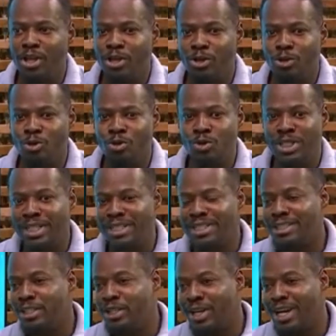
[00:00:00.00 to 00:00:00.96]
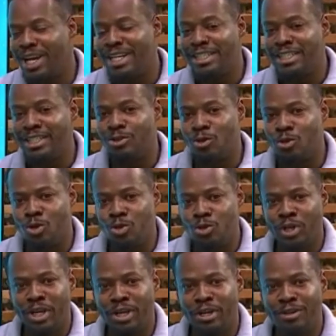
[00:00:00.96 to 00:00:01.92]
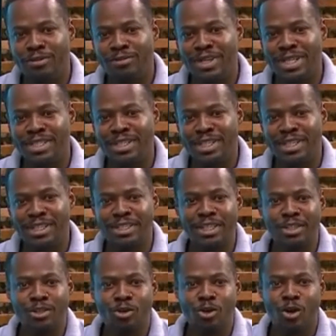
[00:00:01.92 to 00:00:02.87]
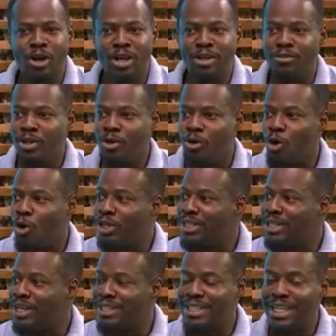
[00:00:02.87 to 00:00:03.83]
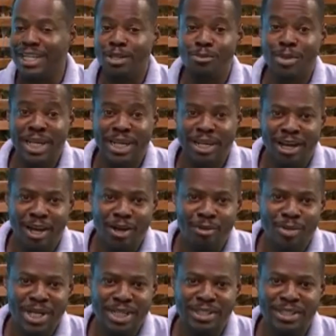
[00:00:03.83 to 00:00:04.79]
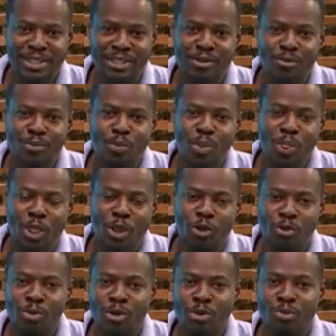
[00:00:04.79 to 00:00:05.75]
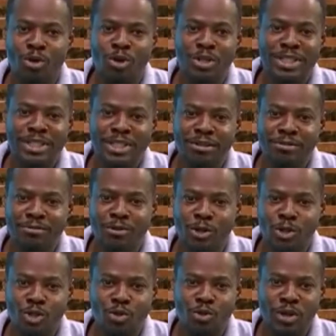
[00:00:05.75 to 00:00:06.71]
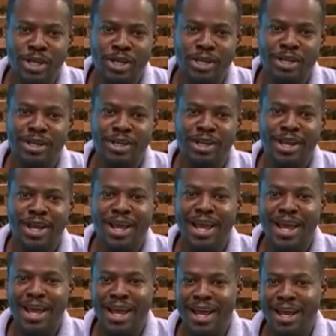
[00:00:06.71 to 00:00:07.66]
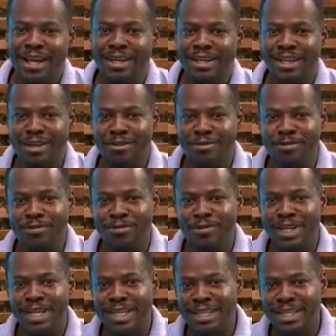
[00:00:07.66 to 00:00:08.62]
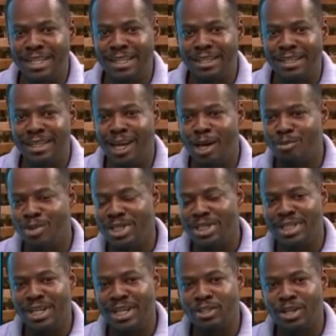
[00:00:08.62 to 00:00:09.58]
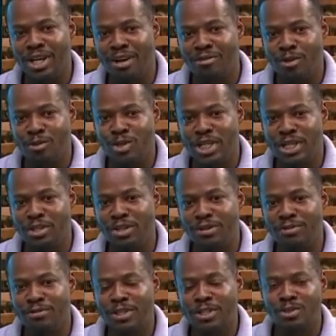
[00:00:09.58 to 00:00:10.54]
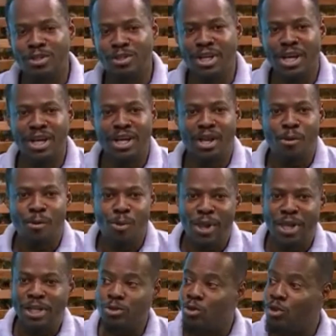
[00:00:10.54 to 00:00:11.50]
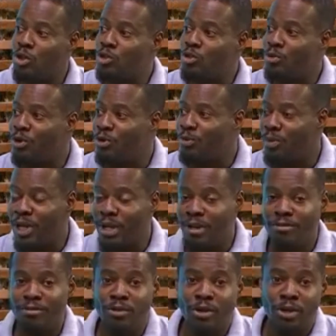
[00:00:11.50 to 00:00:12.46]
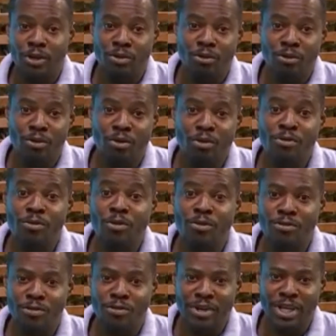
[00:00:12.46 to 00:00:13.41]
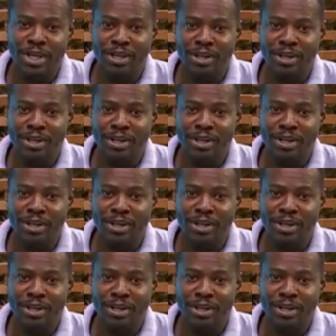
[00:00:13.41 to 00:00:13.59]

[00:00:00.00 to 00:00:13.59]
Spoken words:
you can just go to a health facility or even contact any medical person. You'll be brought in for screening, and if indeed it happens that you have obstetric fistula, it's going to be repaired for you for free.